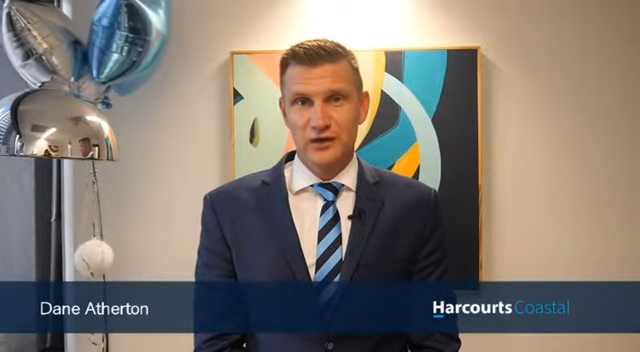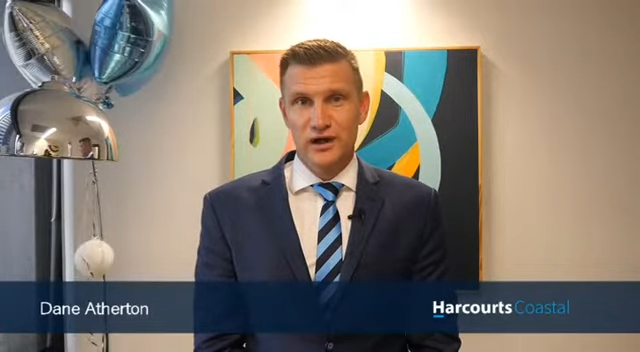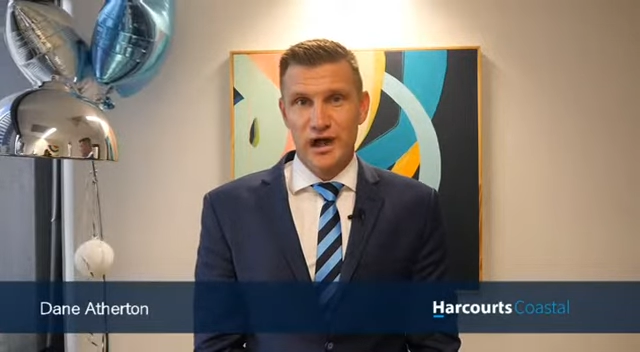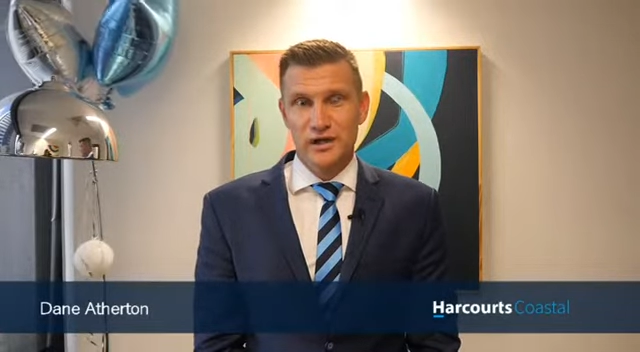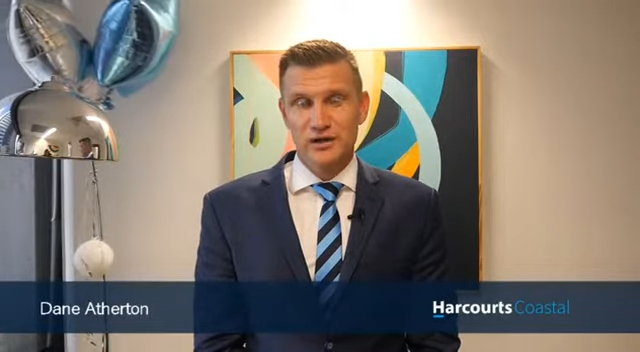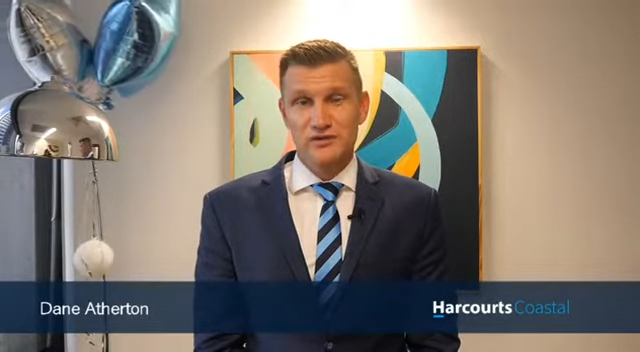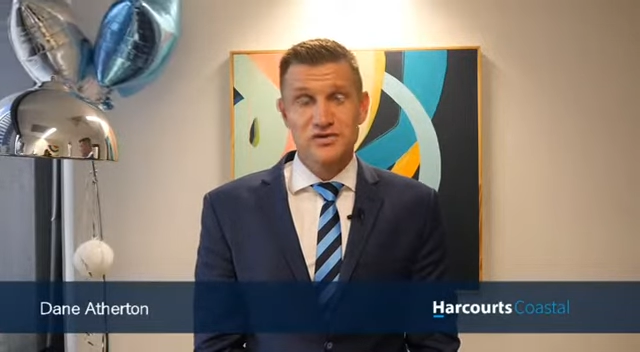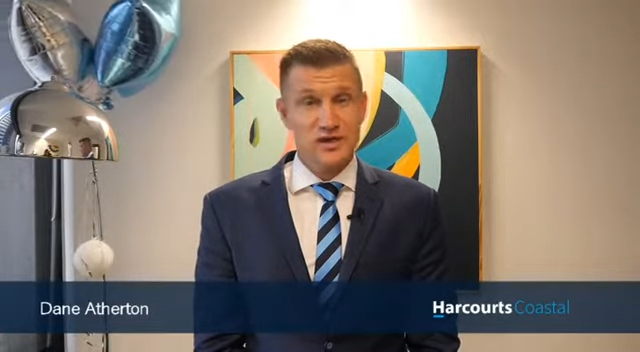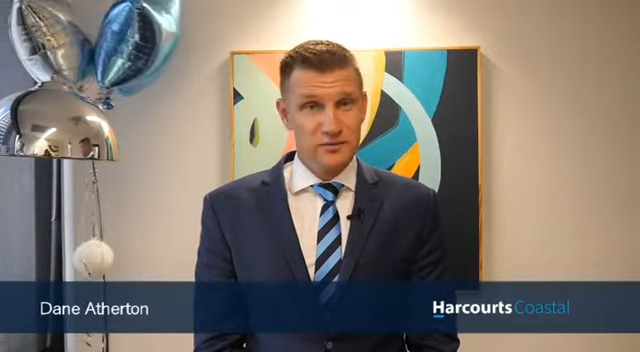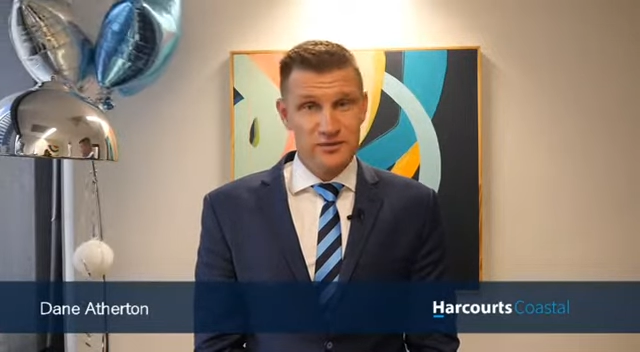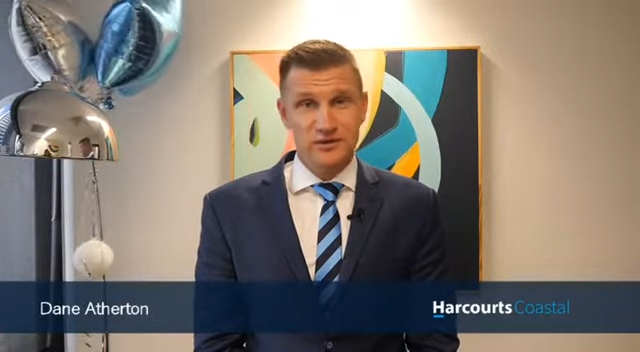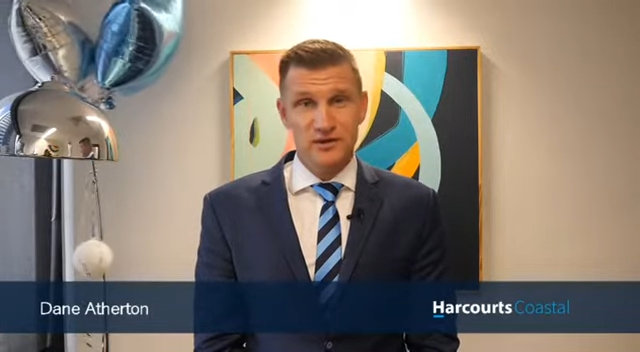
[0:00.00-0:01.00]
and it was
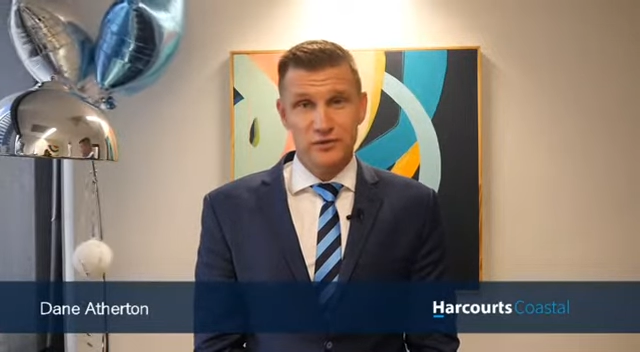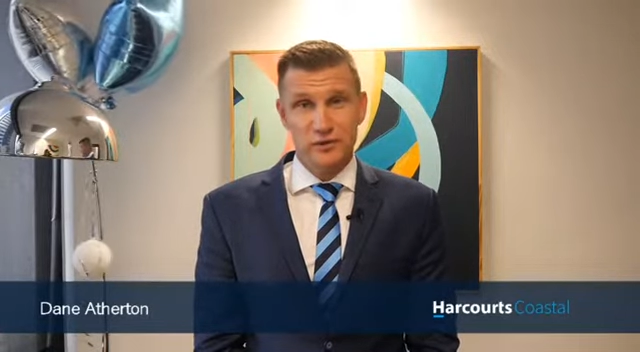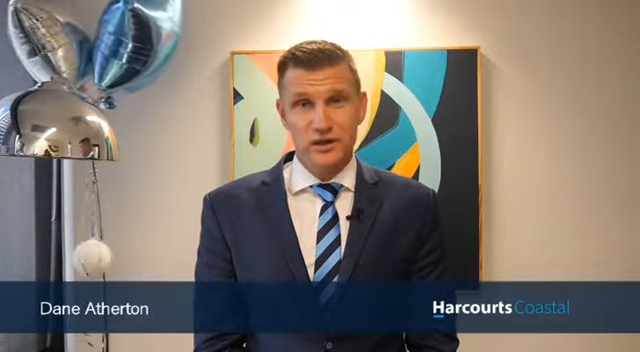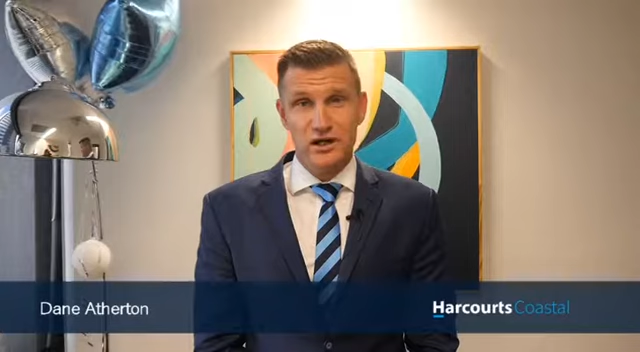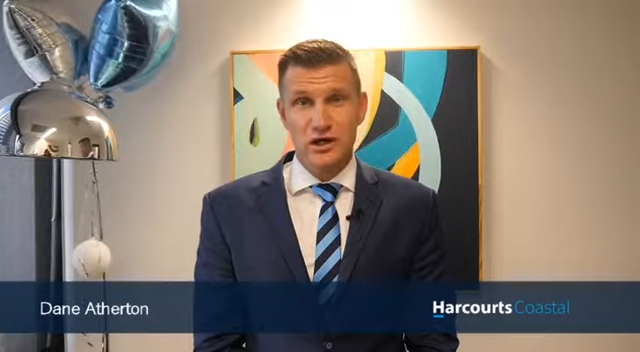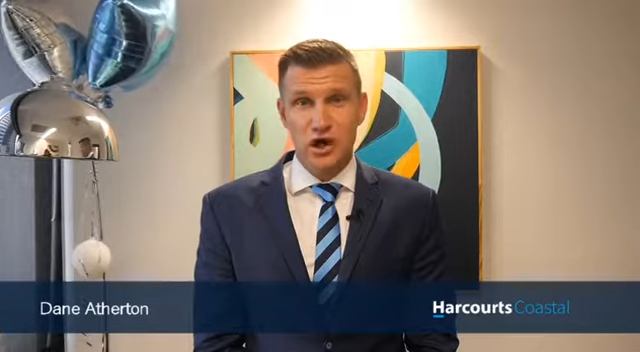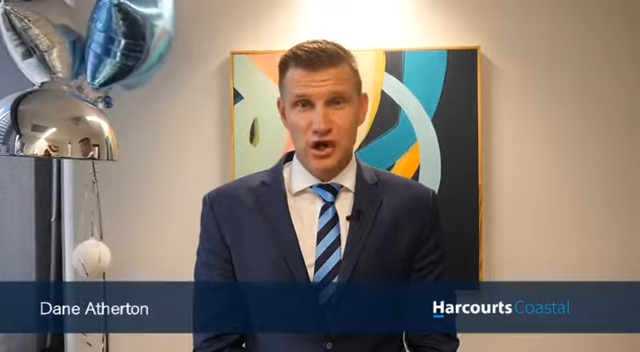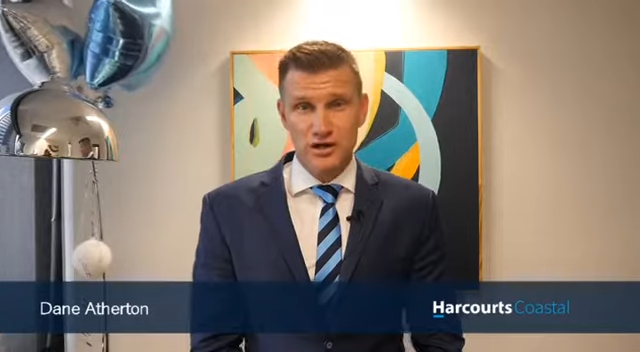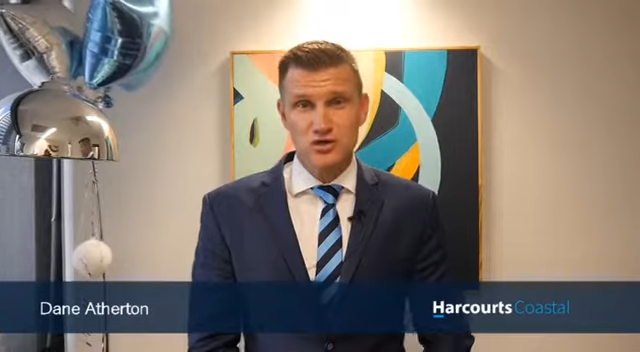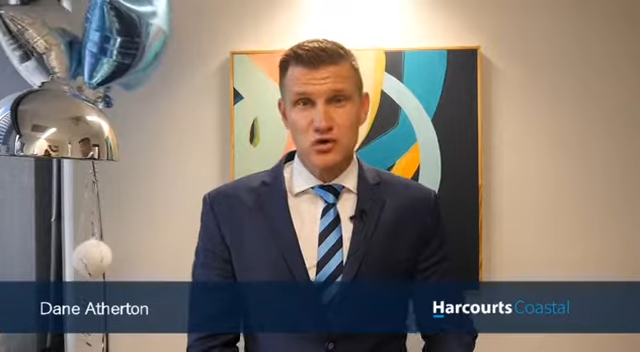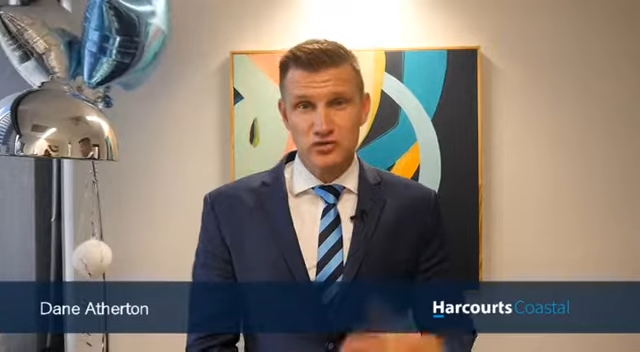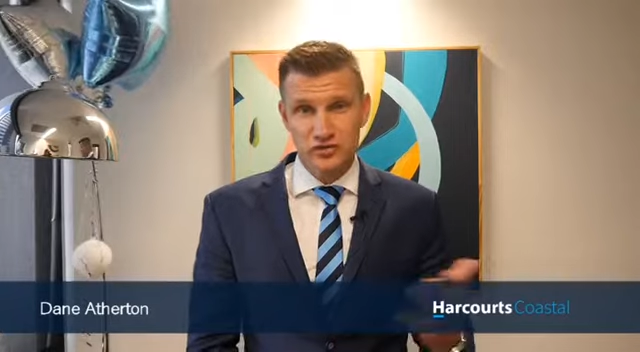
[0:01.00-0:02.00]
something that we kind
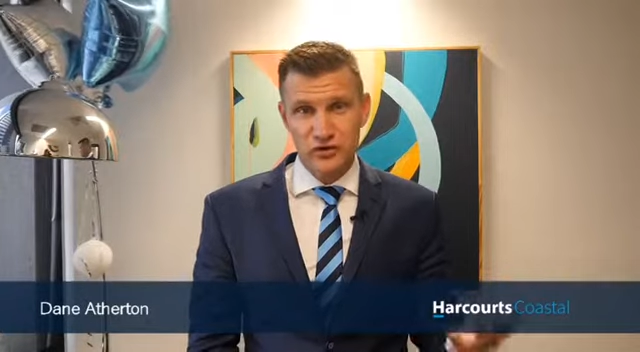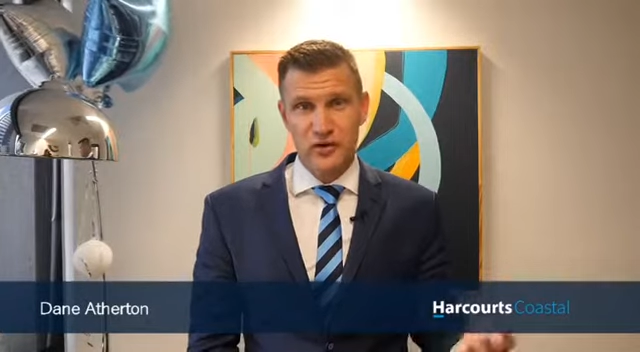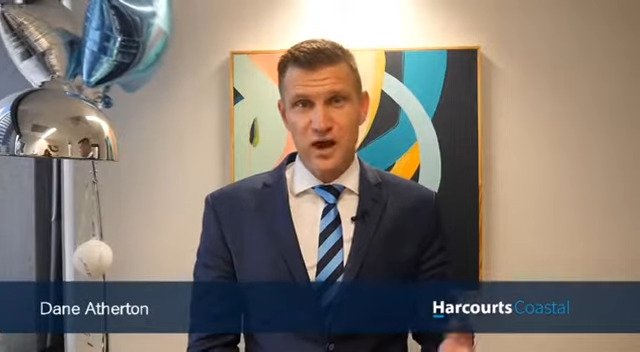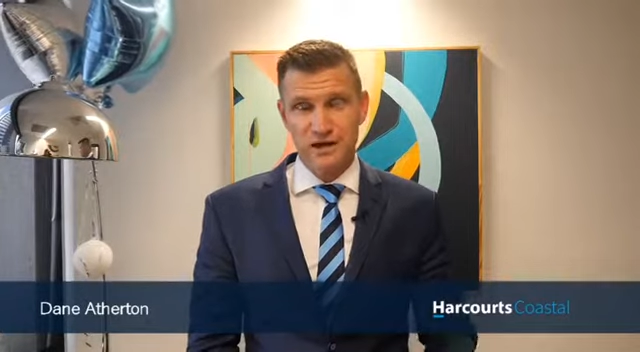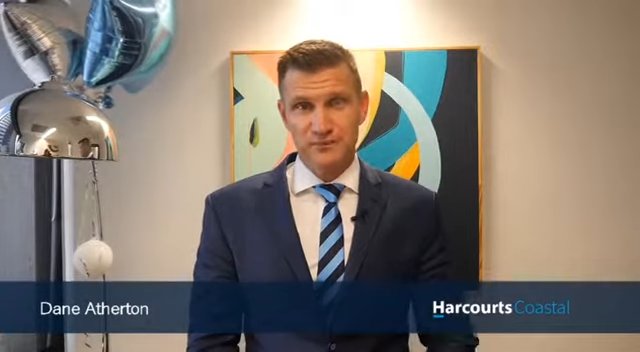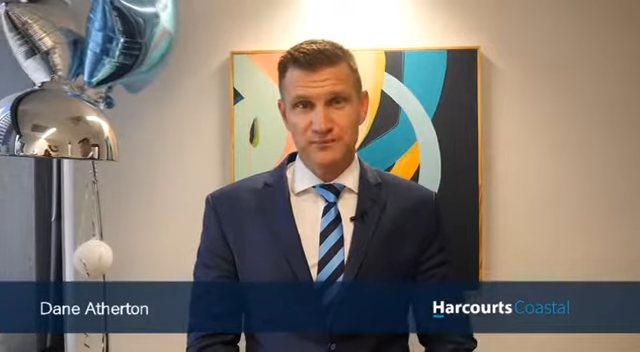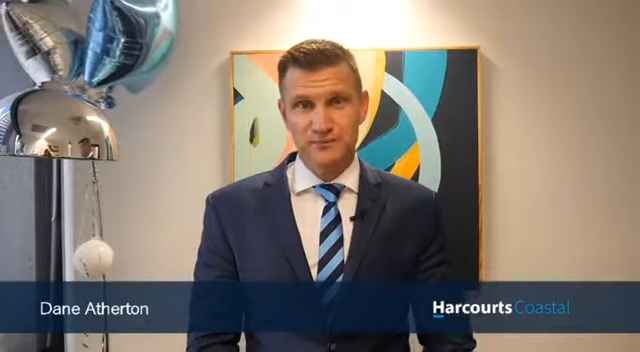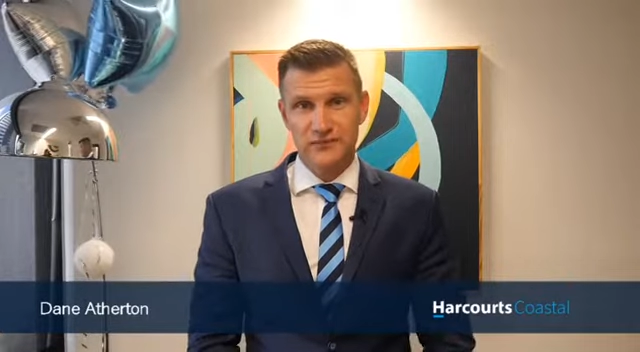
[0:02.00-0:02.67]
of took for granted.